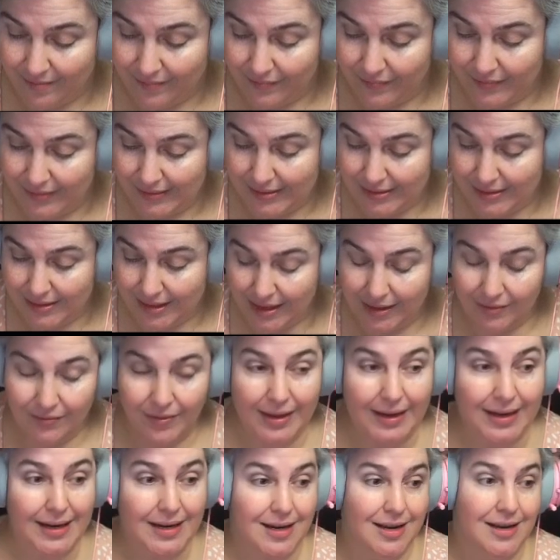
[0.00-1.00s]
This is kind of
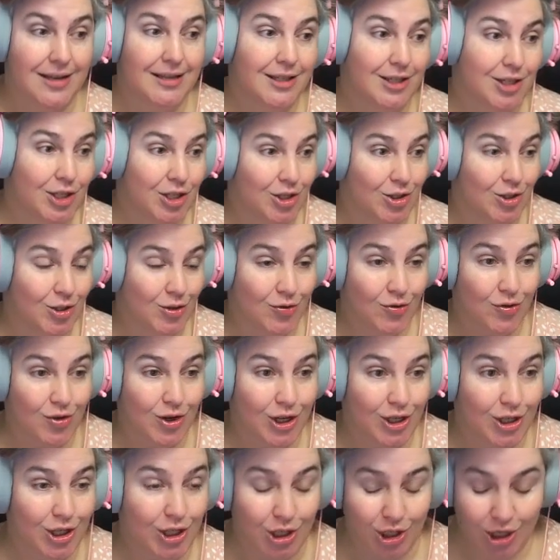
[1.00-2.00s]
like a nice excuse for
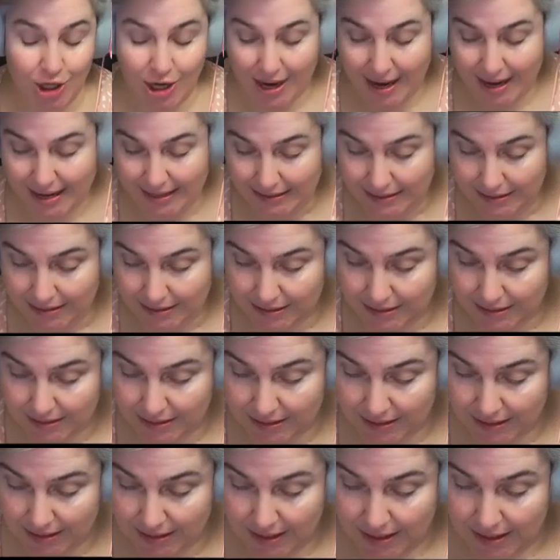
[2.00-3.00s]
us to chat.
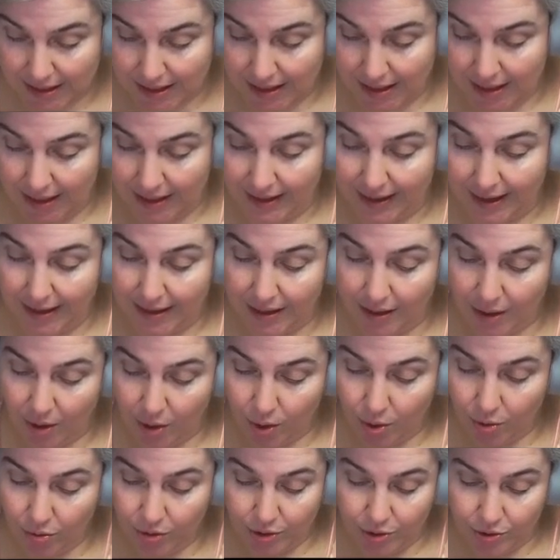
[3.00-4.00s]
And I
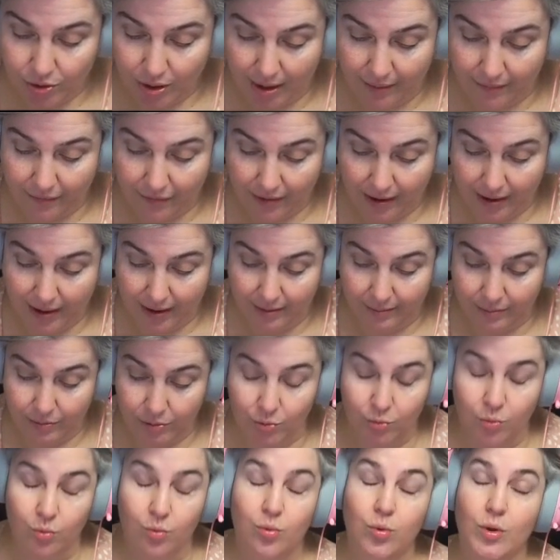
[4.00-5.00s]
know the drop frames
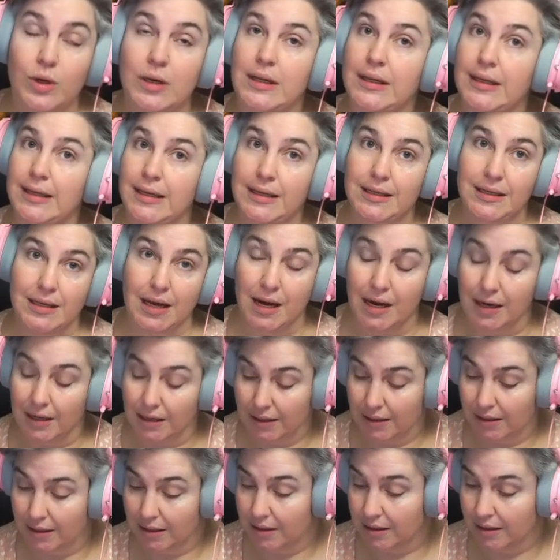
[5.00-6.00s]
really suck.